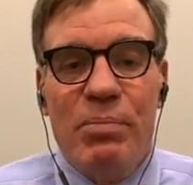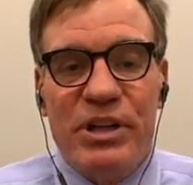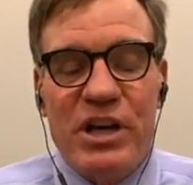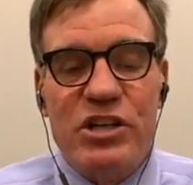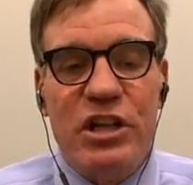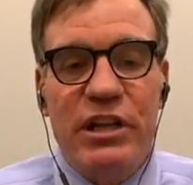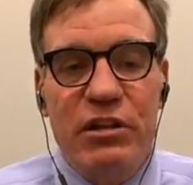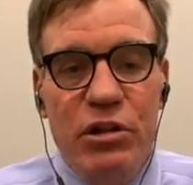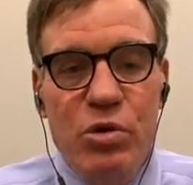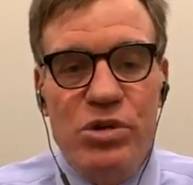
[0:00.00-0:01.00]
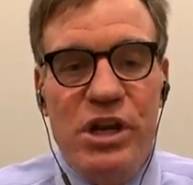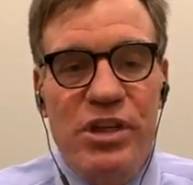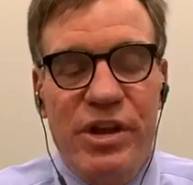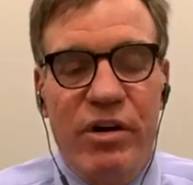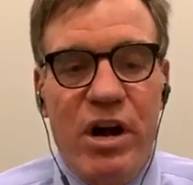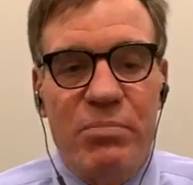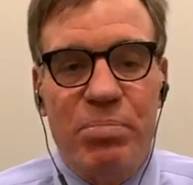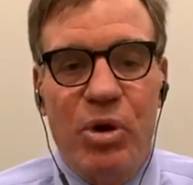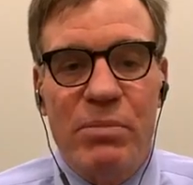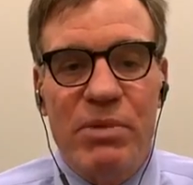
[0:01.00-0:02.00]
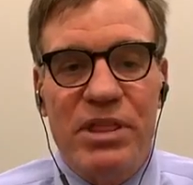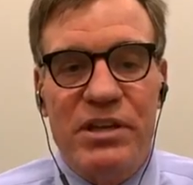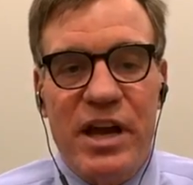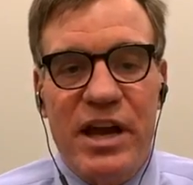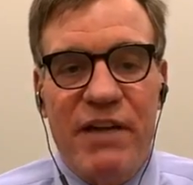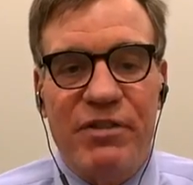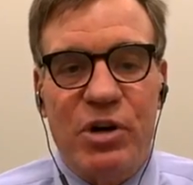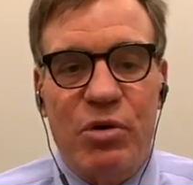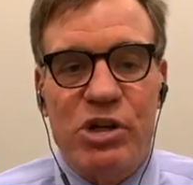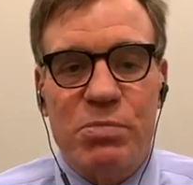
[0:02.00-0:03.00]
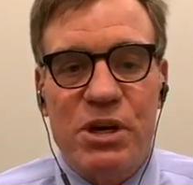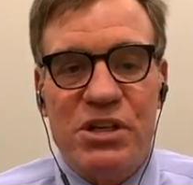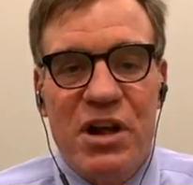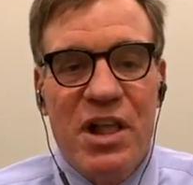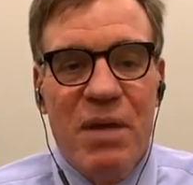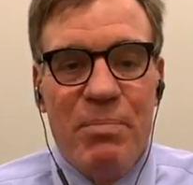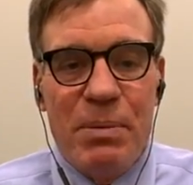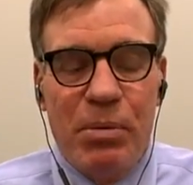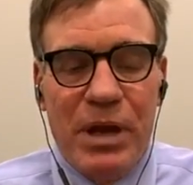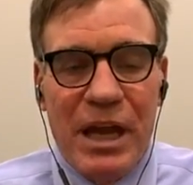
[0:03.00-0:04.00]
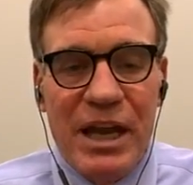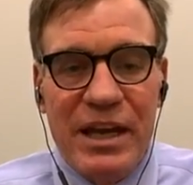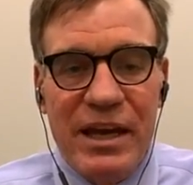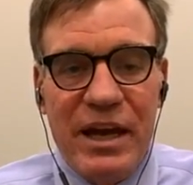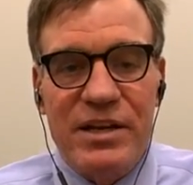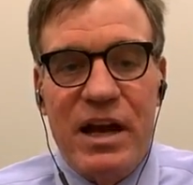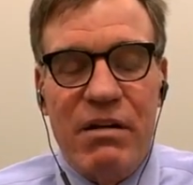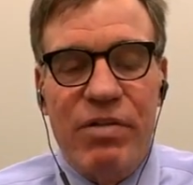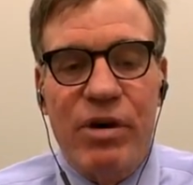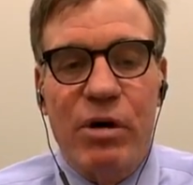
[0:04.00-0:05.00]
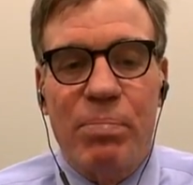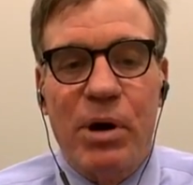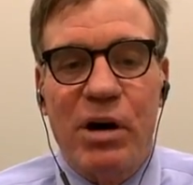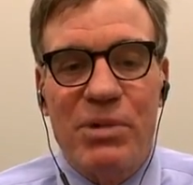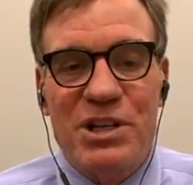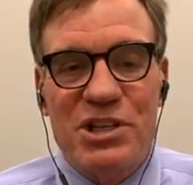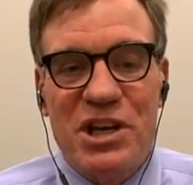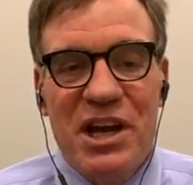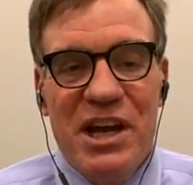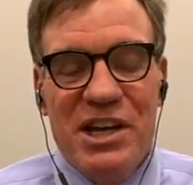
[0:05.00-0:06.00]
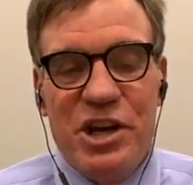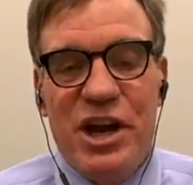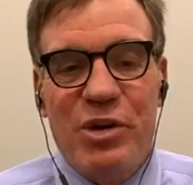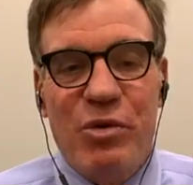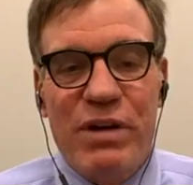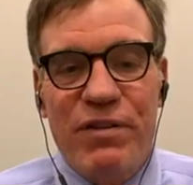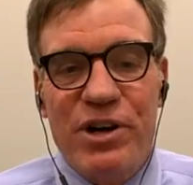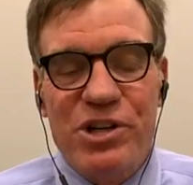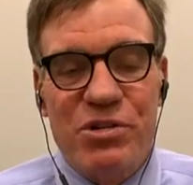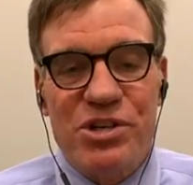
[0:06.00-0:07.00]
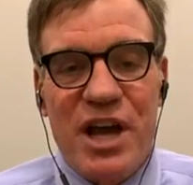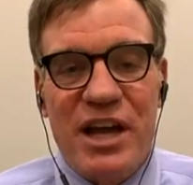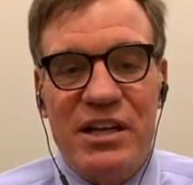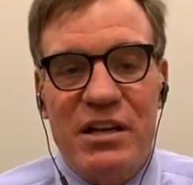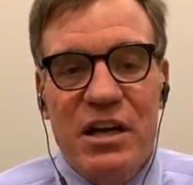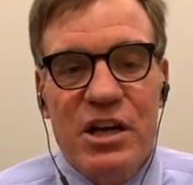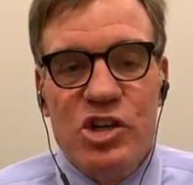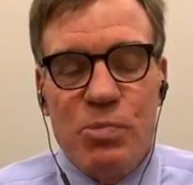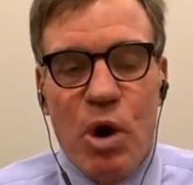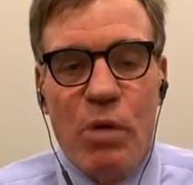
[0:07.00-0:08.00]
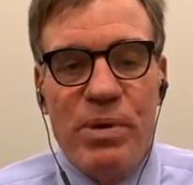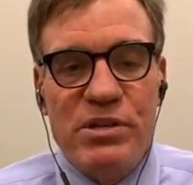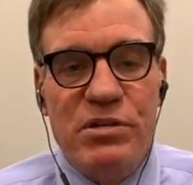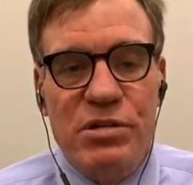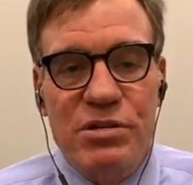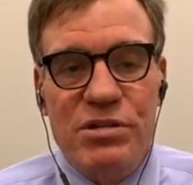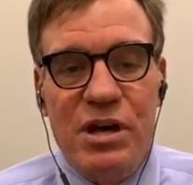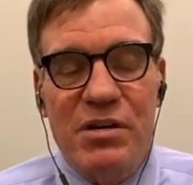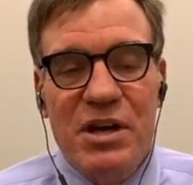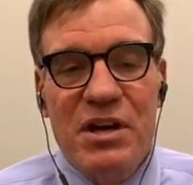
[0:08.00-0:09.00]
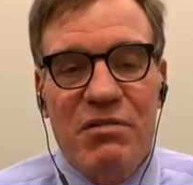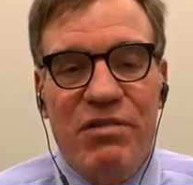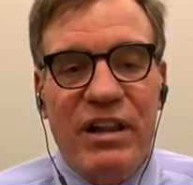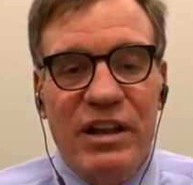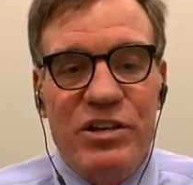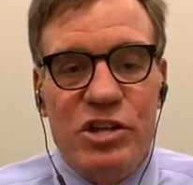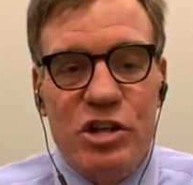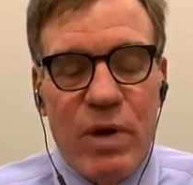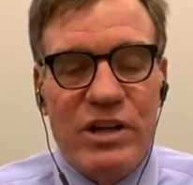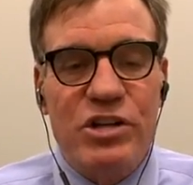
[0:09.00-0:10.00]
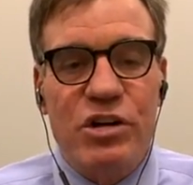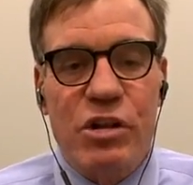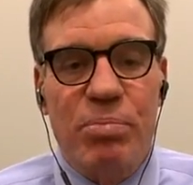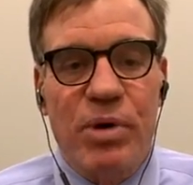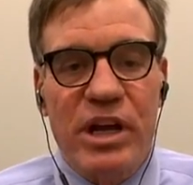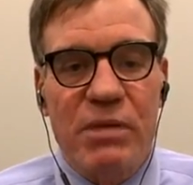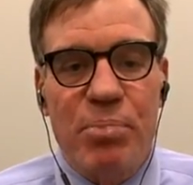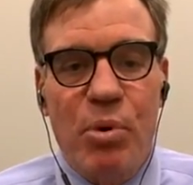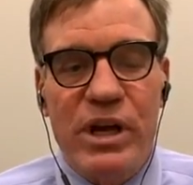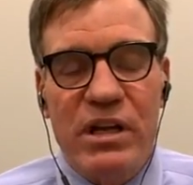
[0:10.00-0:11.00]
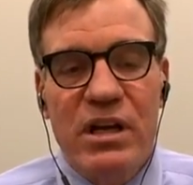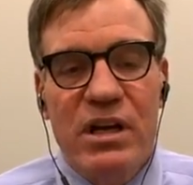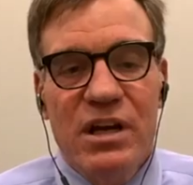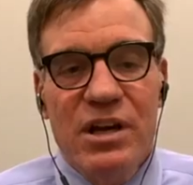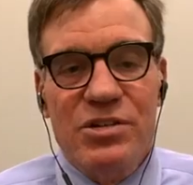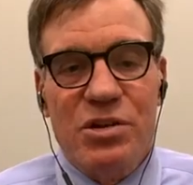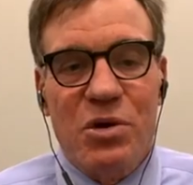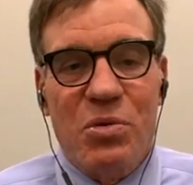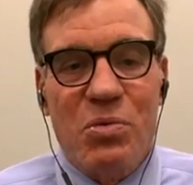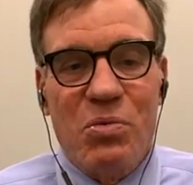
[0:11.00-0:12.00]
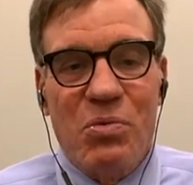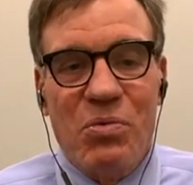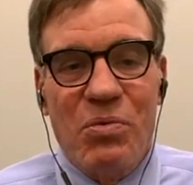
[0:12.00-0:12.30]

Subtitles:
potentially losing their unemployment the day after Christmas, people getting kicked out of their apartments January 1st or 2nd, small businesses, frankly, stretched to the breaking point. So